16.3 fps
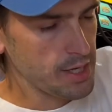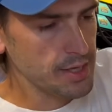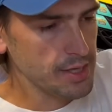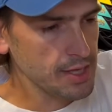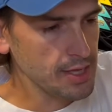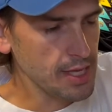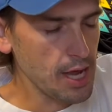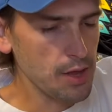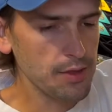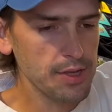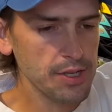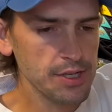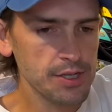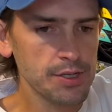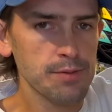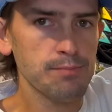Now
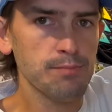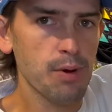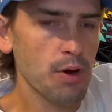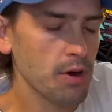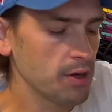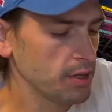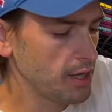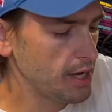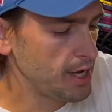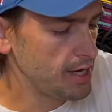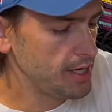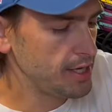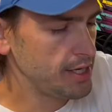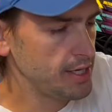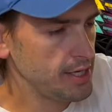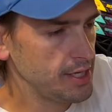this
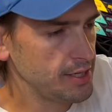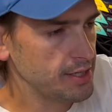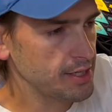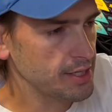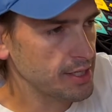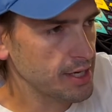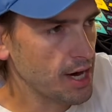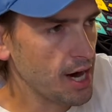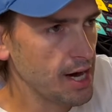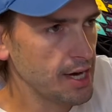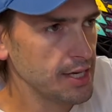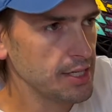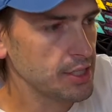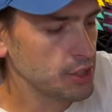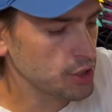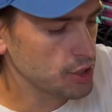parlay, it kind of
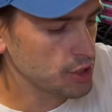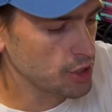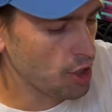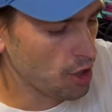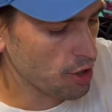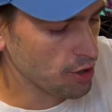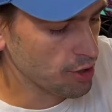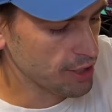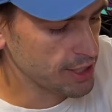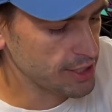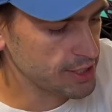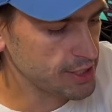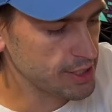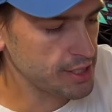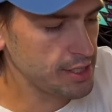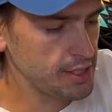
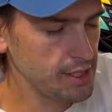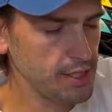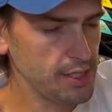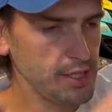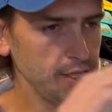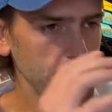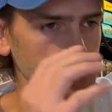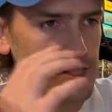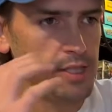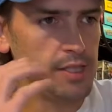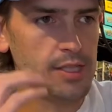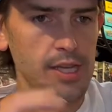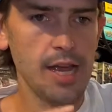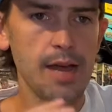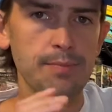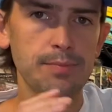targets the
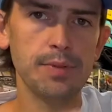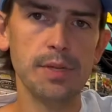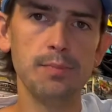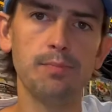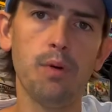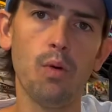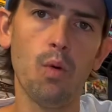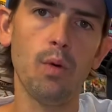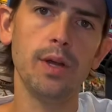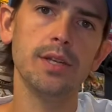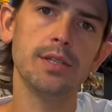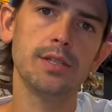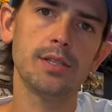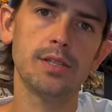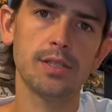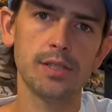empty
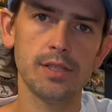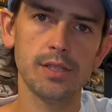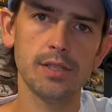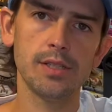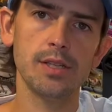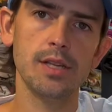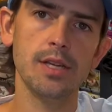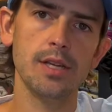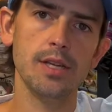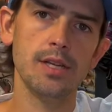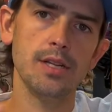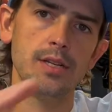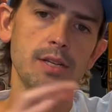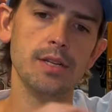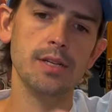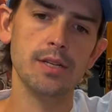points
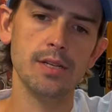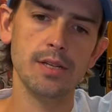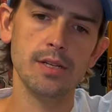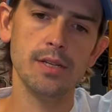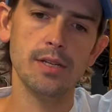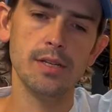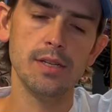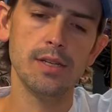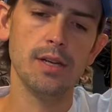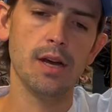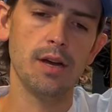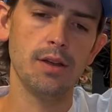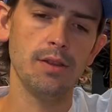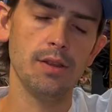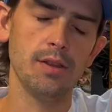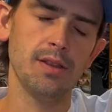
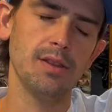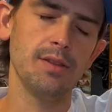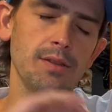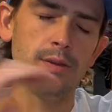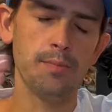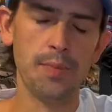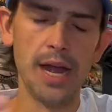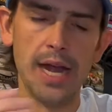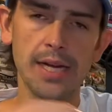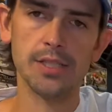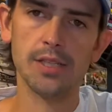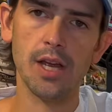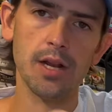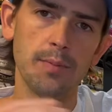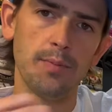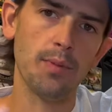on the
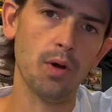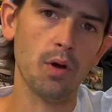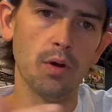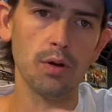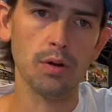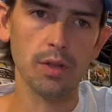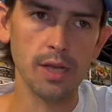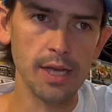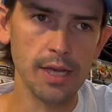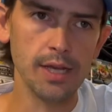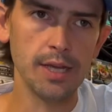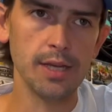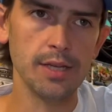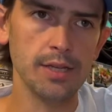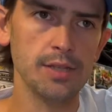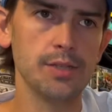backside of
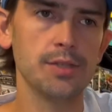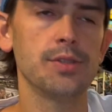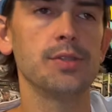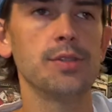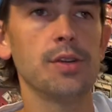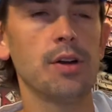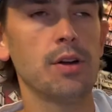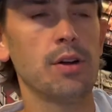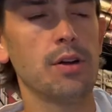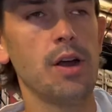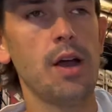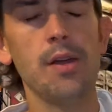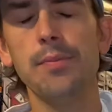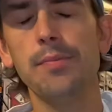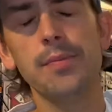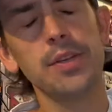parlays,
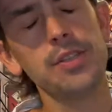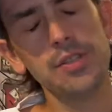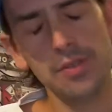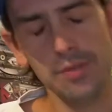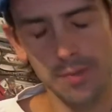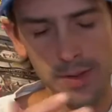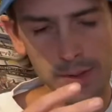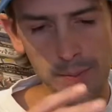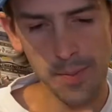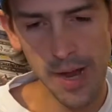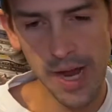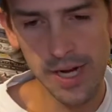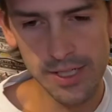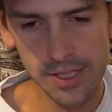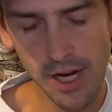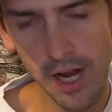or the
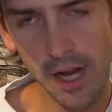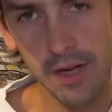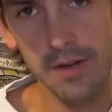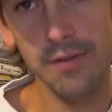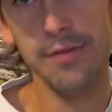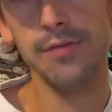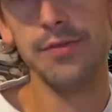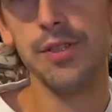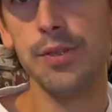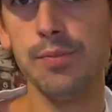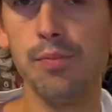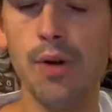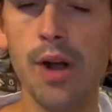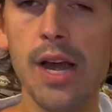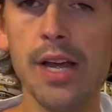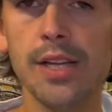backside of
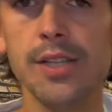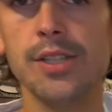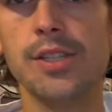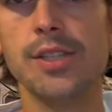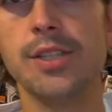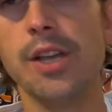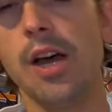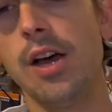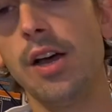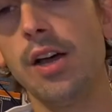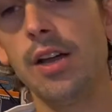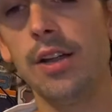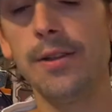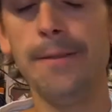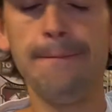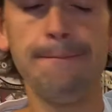spreads
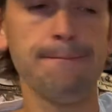on